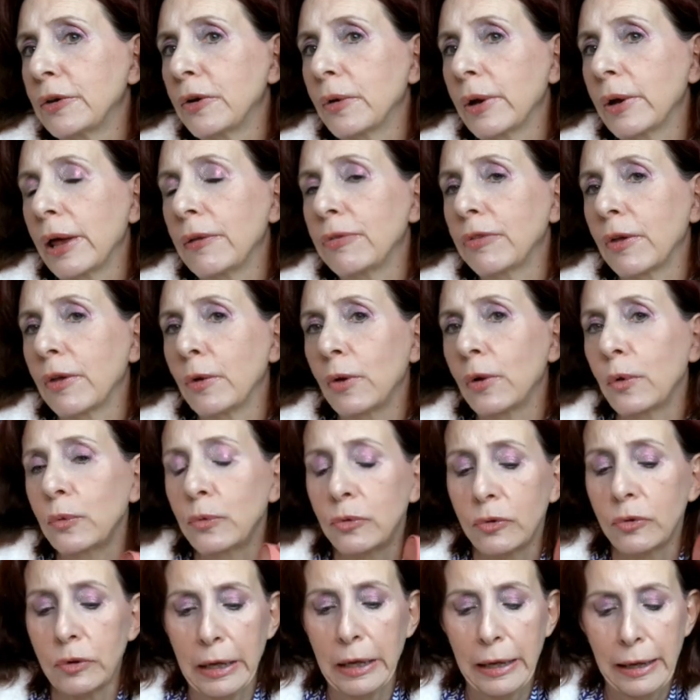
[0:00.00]
do have
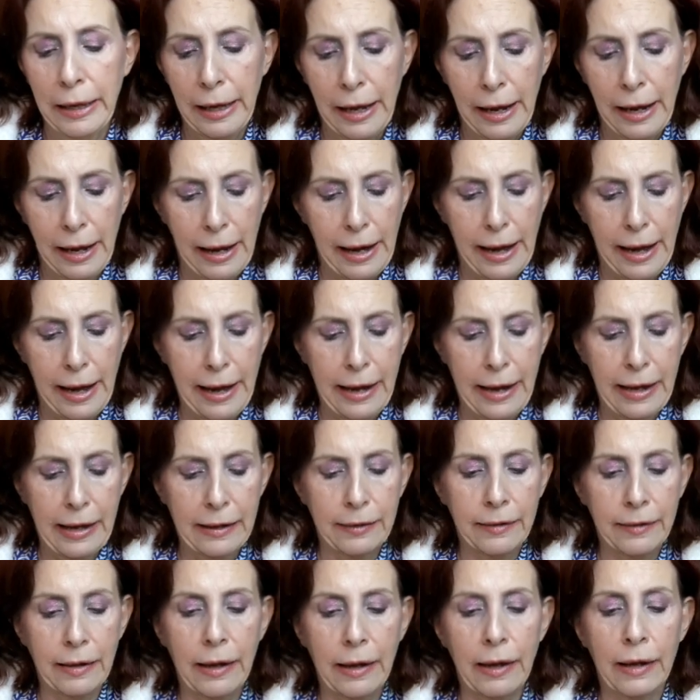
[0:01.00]
those
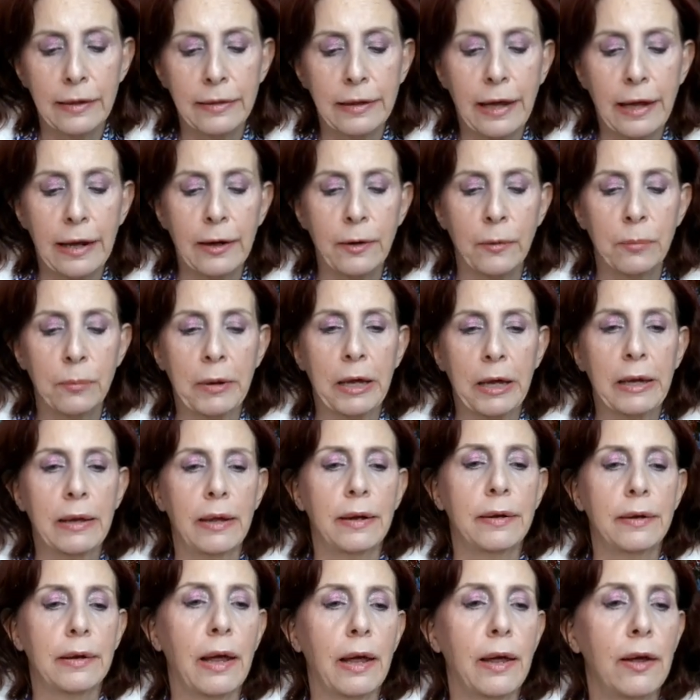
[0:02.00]
and a little
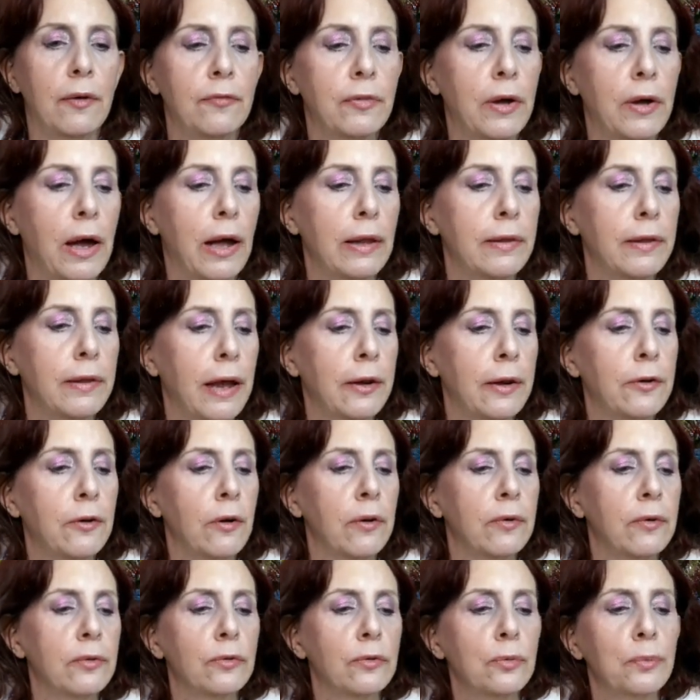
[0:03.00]
bit of
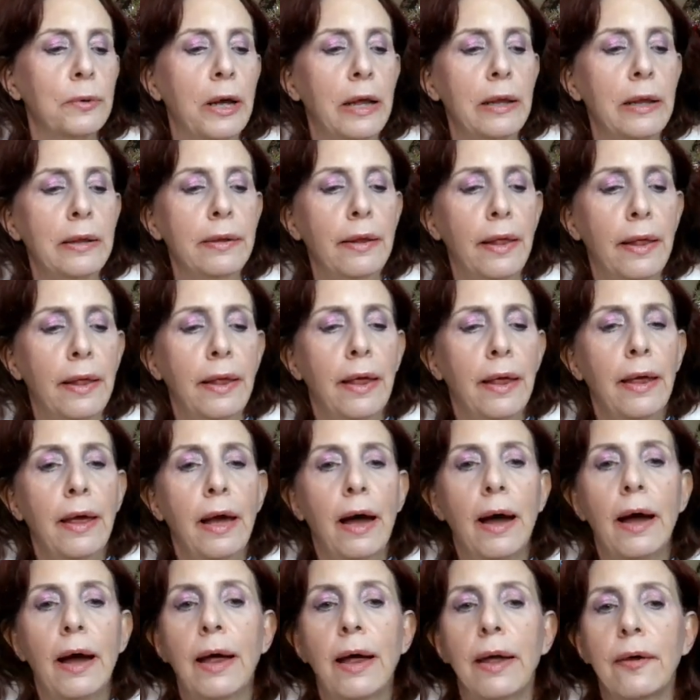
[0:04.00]
highlighter as well.
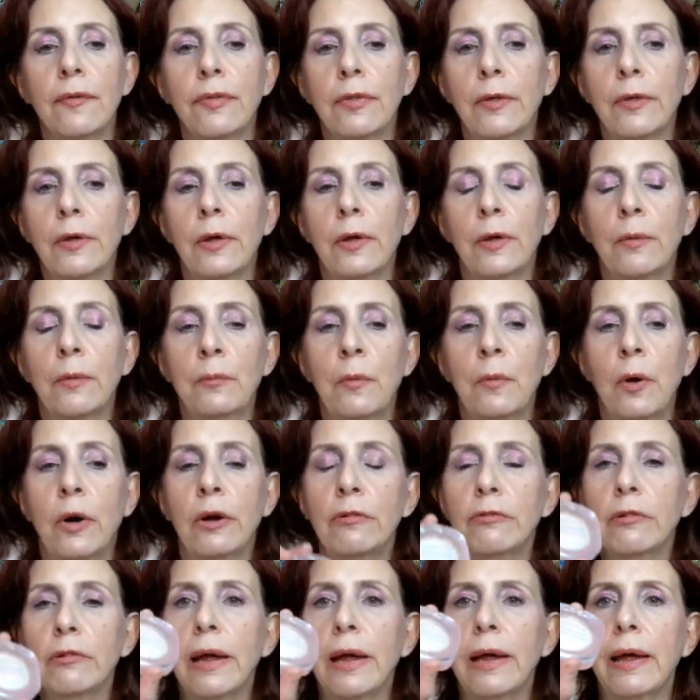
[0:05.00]
I have the
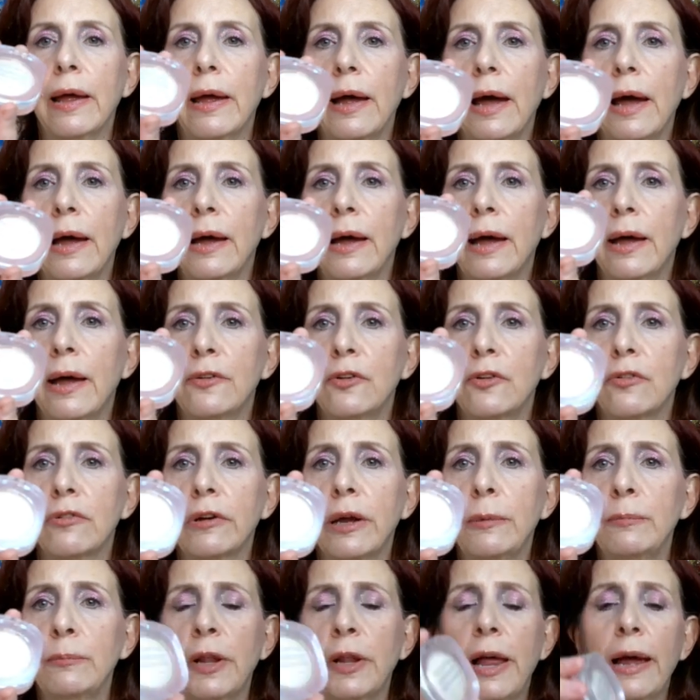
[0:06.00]
Moira uh,
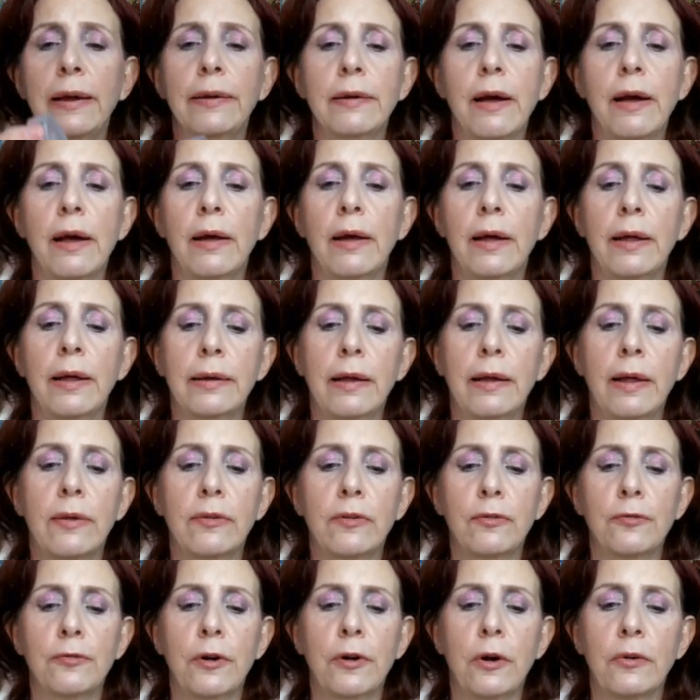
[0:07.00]
Dreamlight on
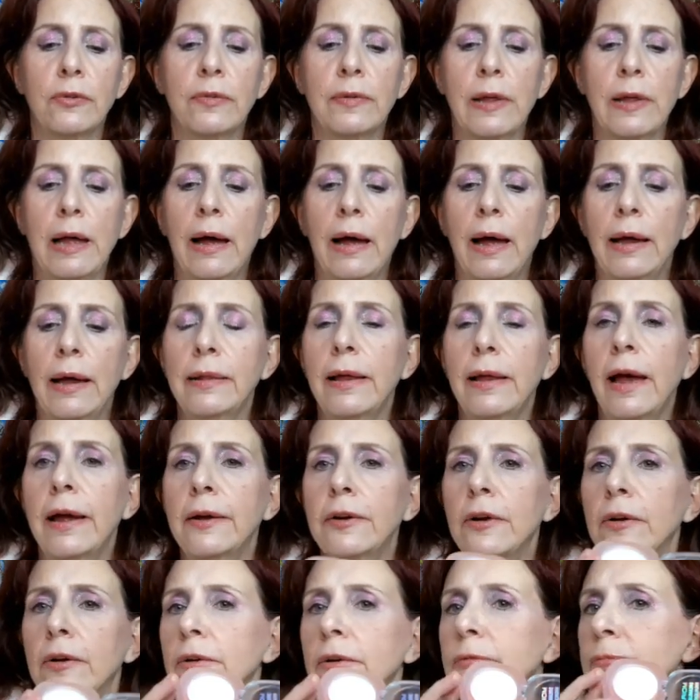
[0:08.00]
as far as the
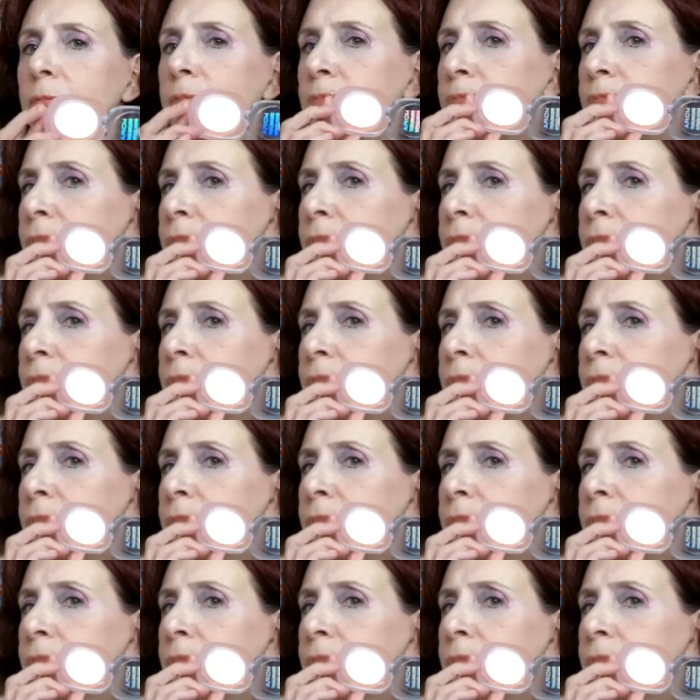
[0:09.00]
highlighter.